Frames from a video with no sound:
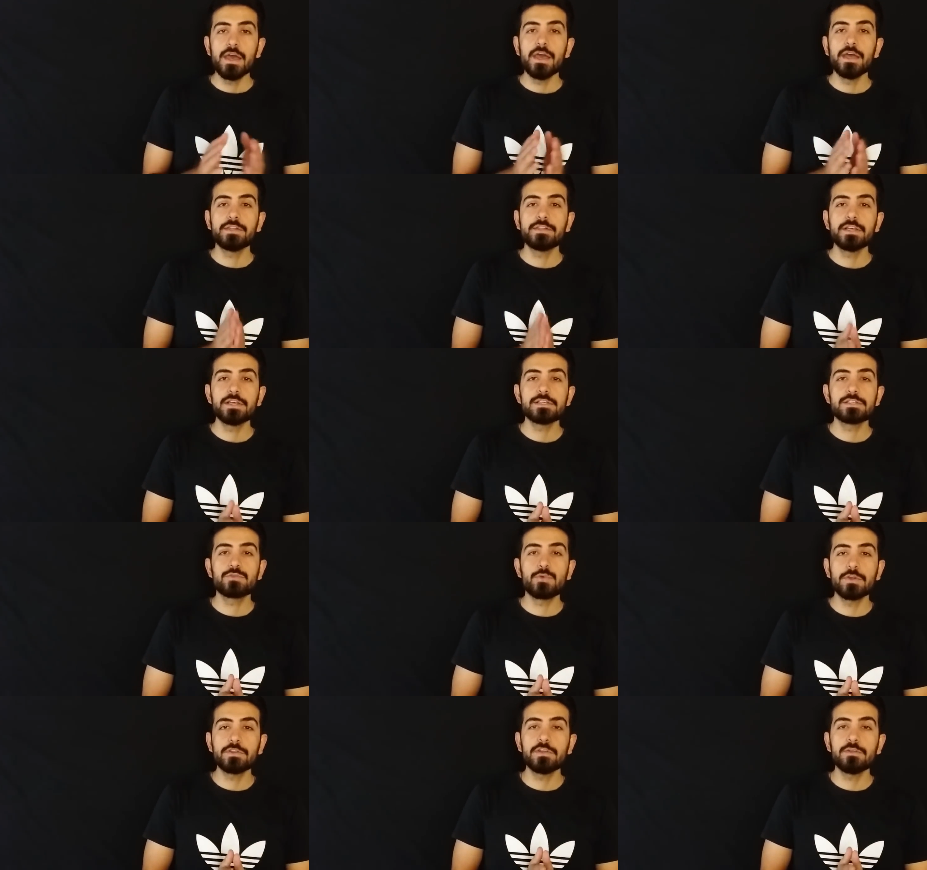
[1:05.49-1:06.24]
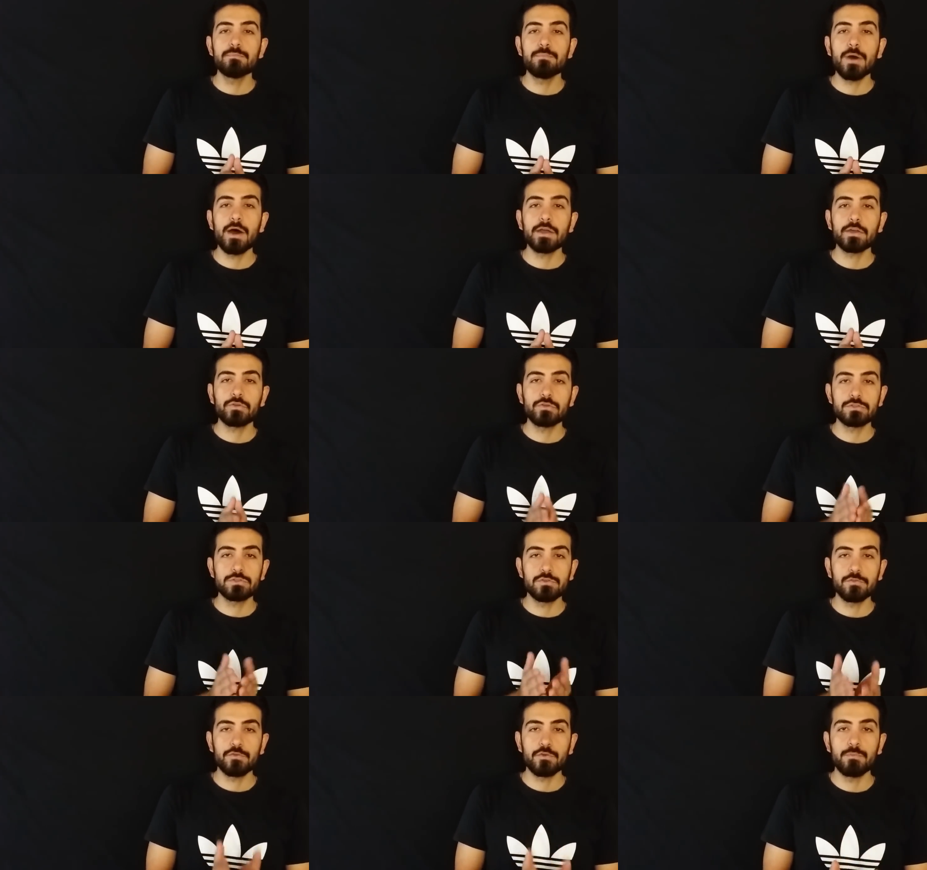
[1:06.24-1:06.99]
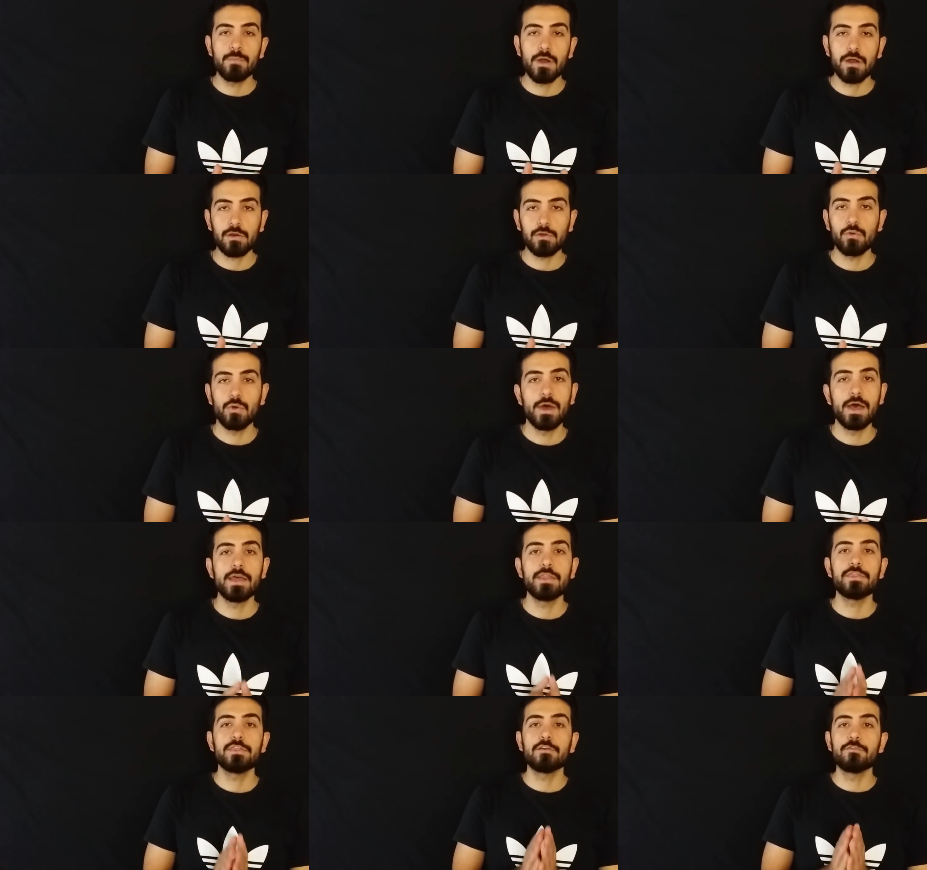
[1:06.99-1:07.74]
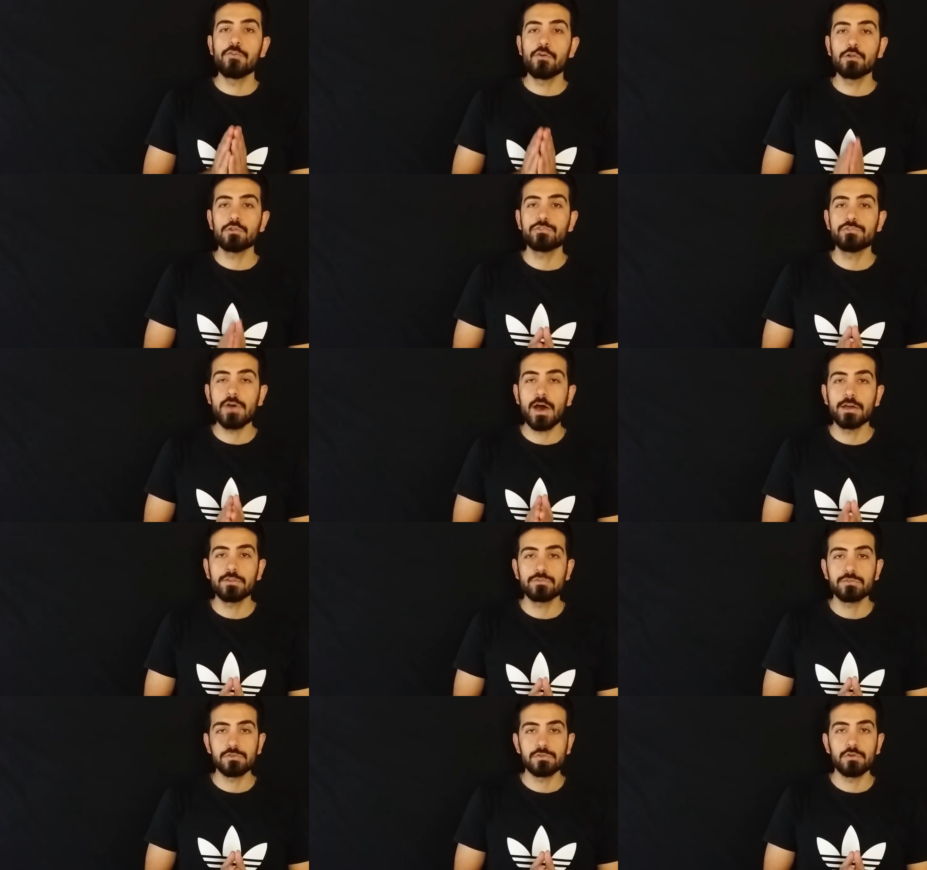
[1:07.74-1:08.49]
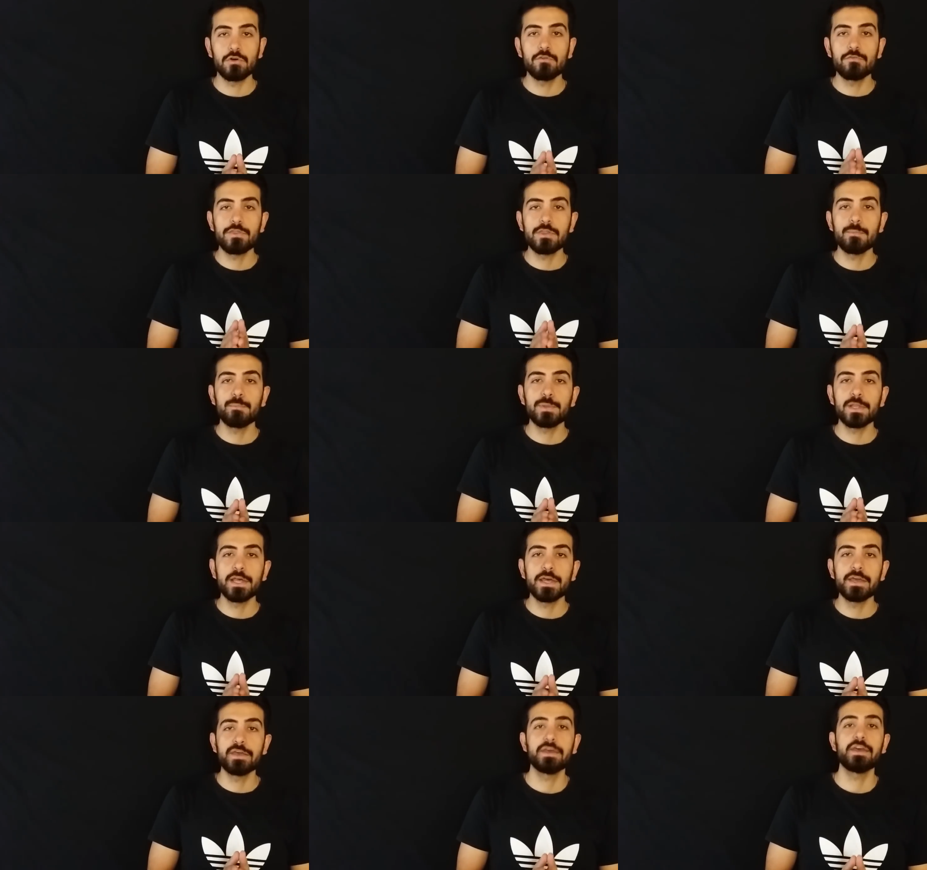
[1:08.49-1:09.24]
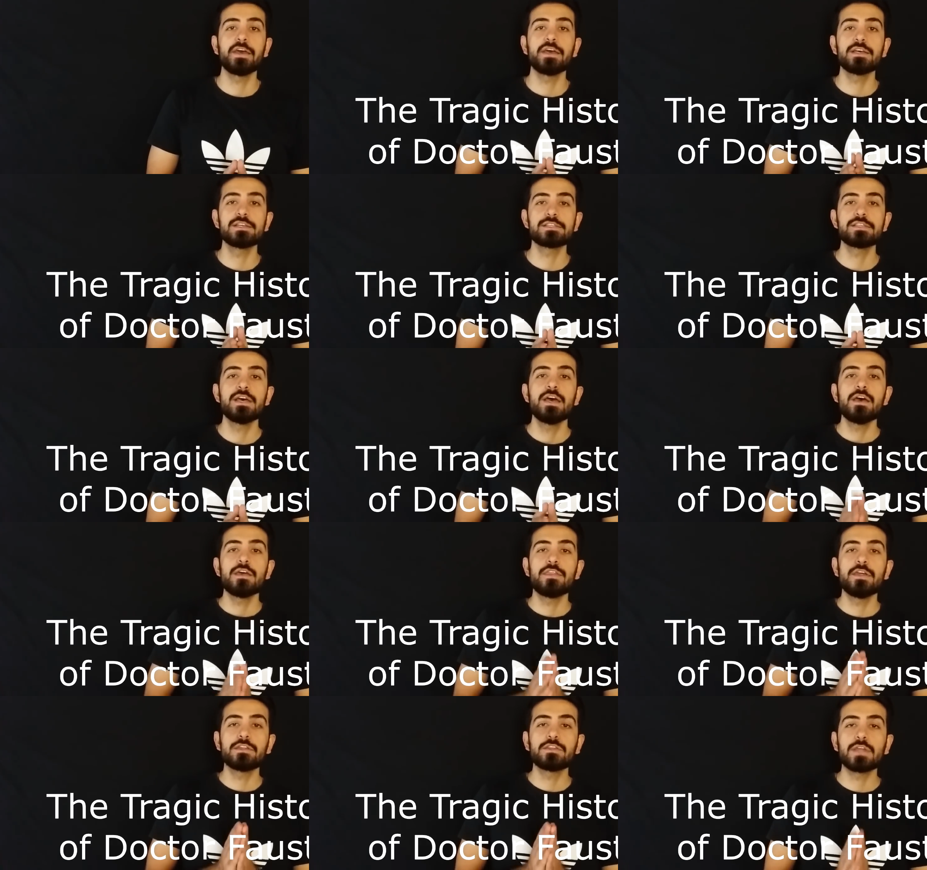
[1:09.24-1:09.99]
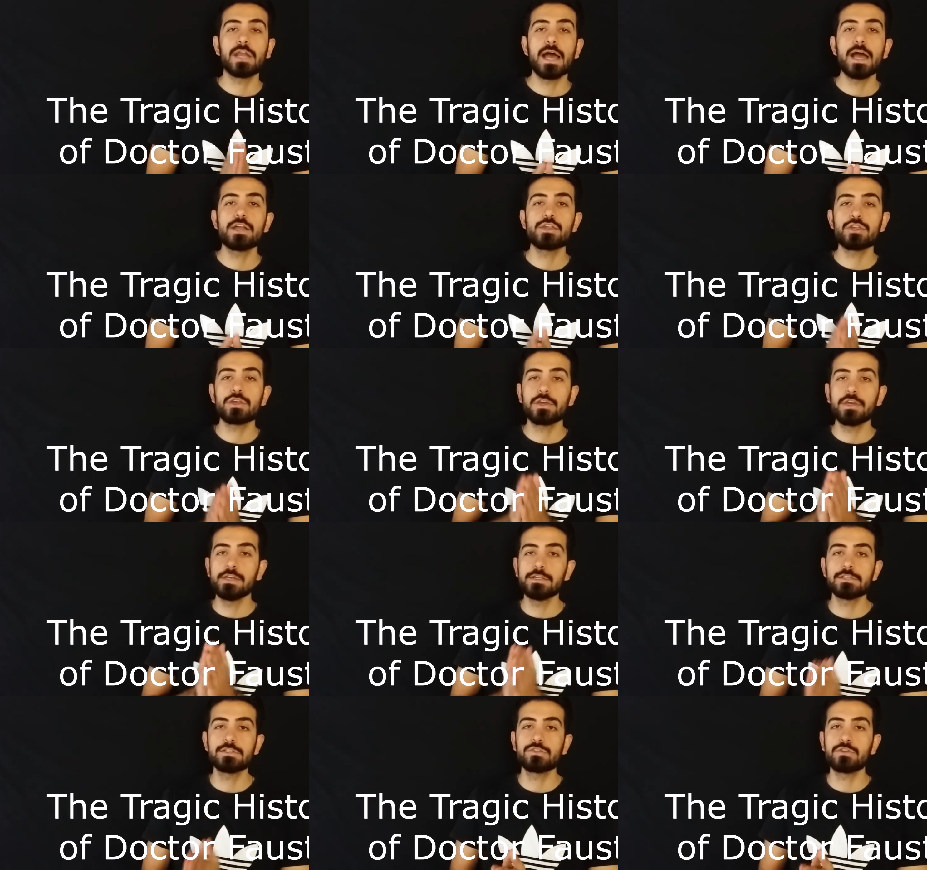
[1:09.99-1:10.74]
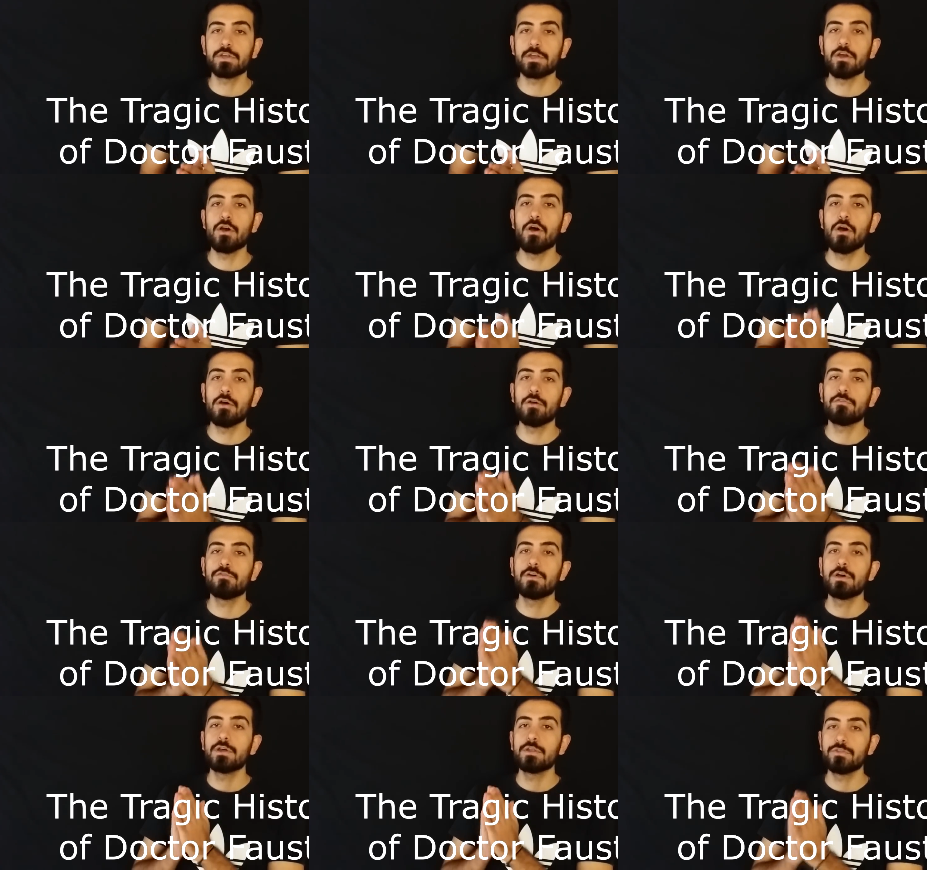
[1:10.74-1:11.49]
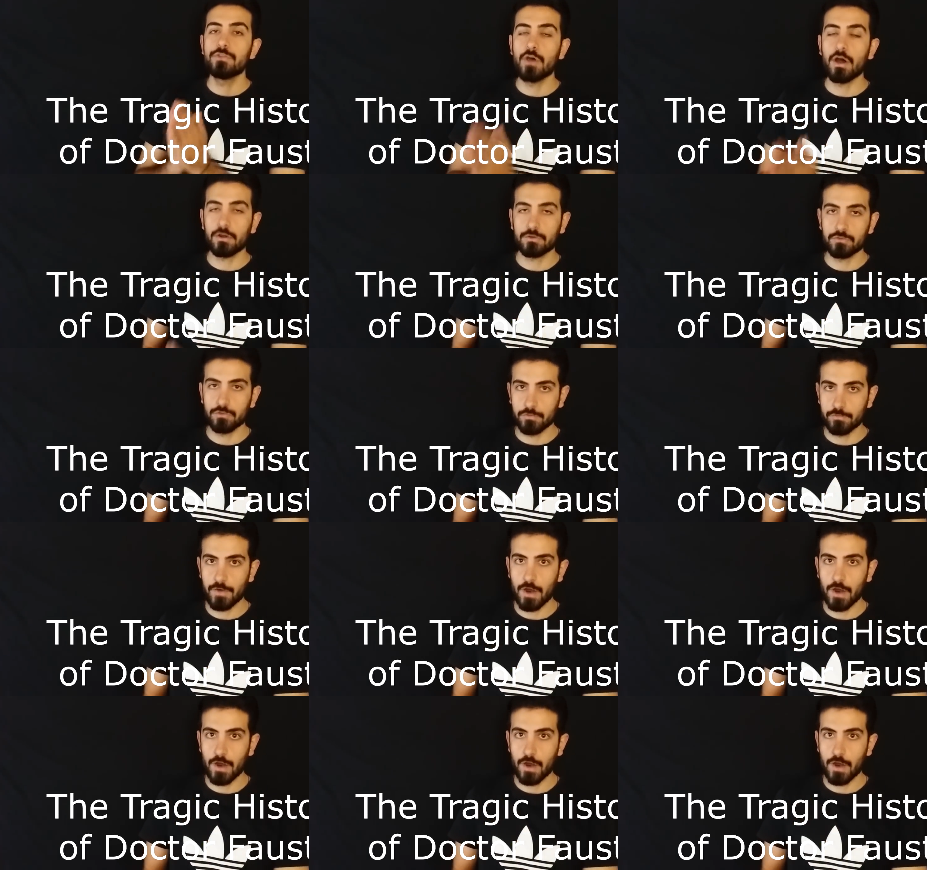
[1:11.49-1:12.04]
It is written by Christopher Marlow, and the full title of the play is The Tragic History of Dr.